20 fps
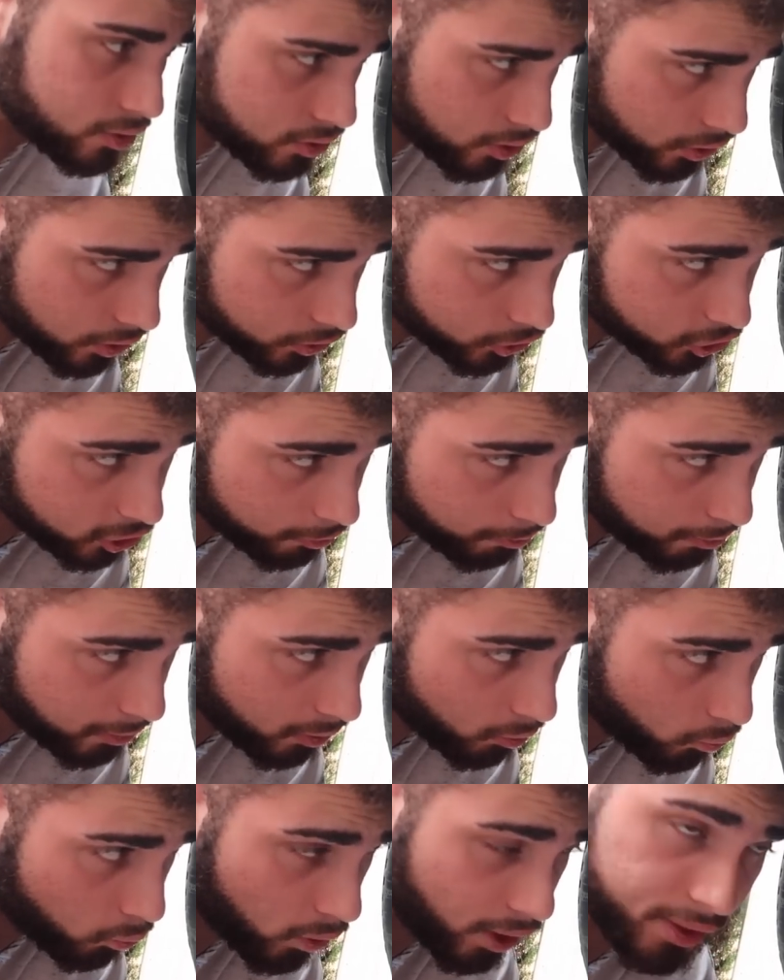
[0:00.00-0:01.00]
So there should
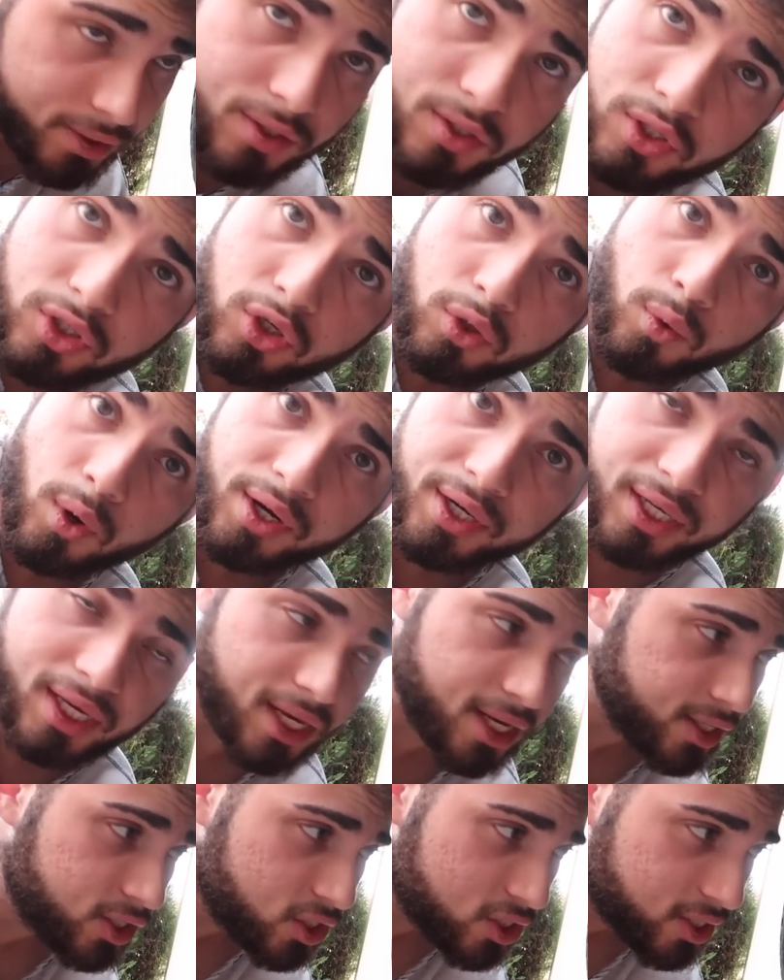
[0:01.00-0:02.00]
be one screw on
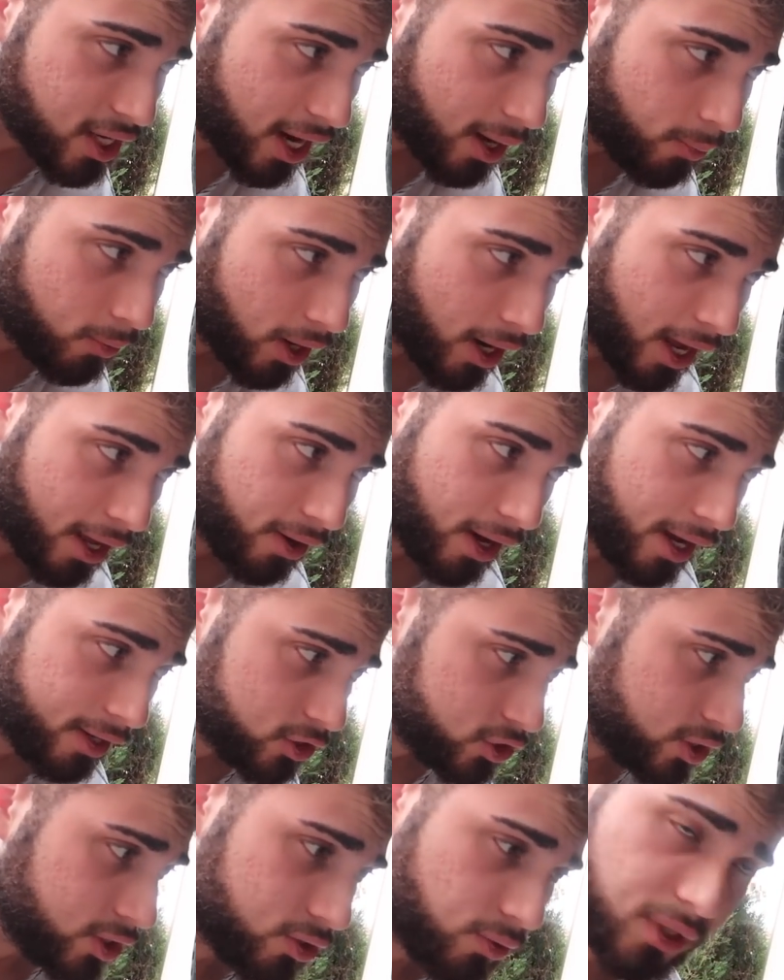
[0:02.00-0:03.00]
each side. I
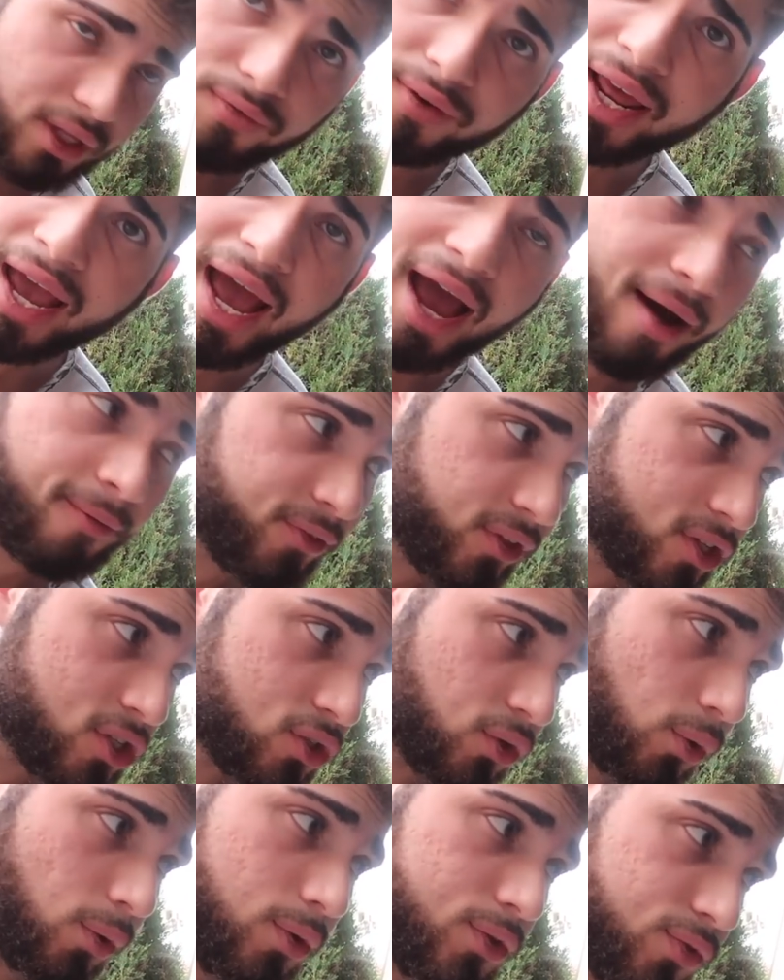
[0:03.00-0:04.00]
actually don't even have the
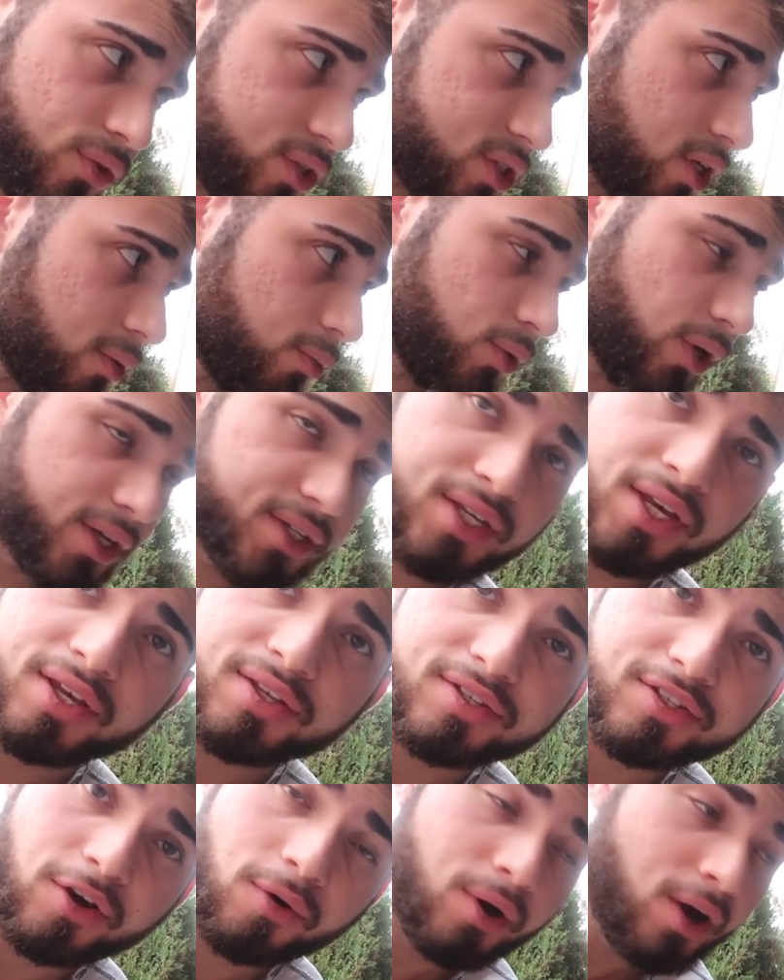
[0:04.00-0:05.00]
screws for some
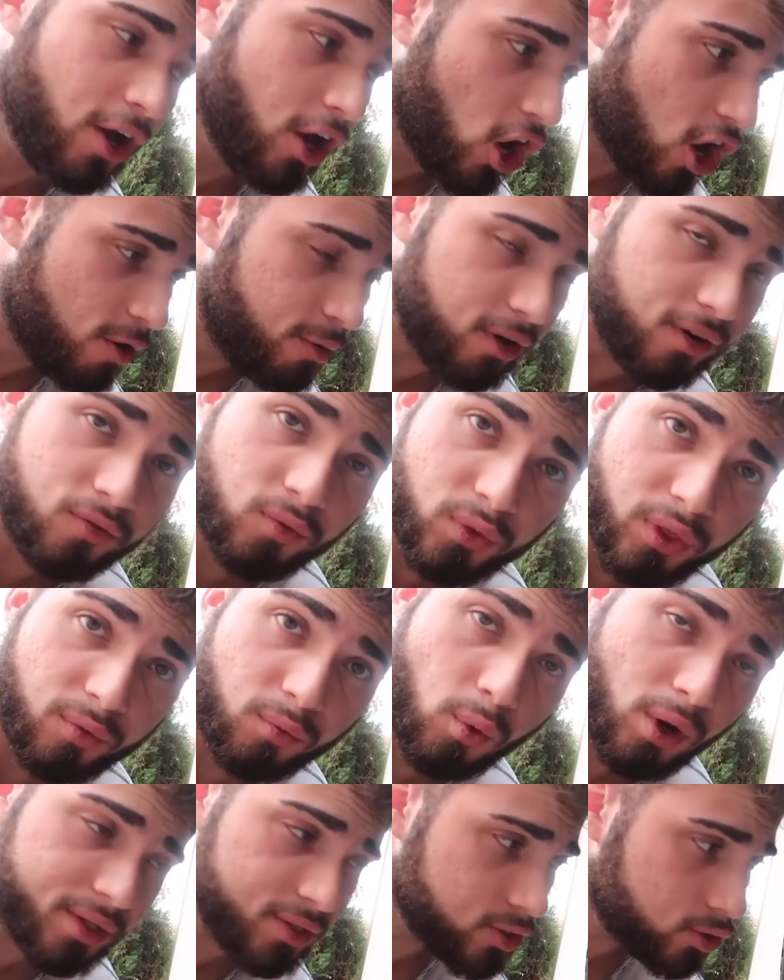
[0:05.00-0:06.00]
reason. So remove the
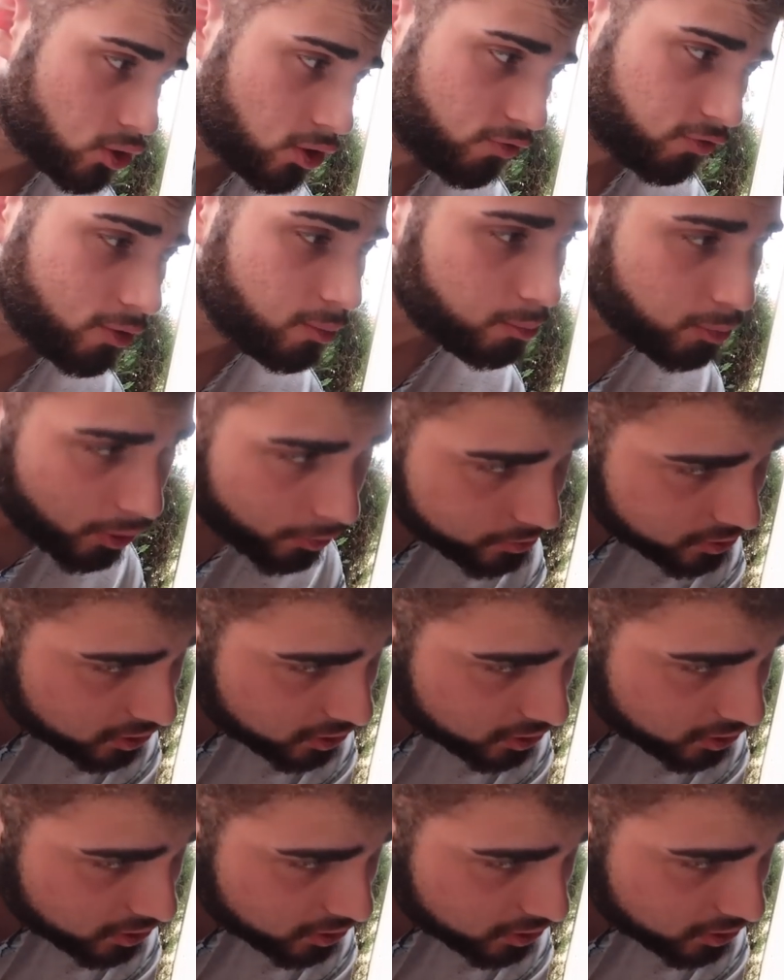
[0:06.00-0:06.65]
one screw from both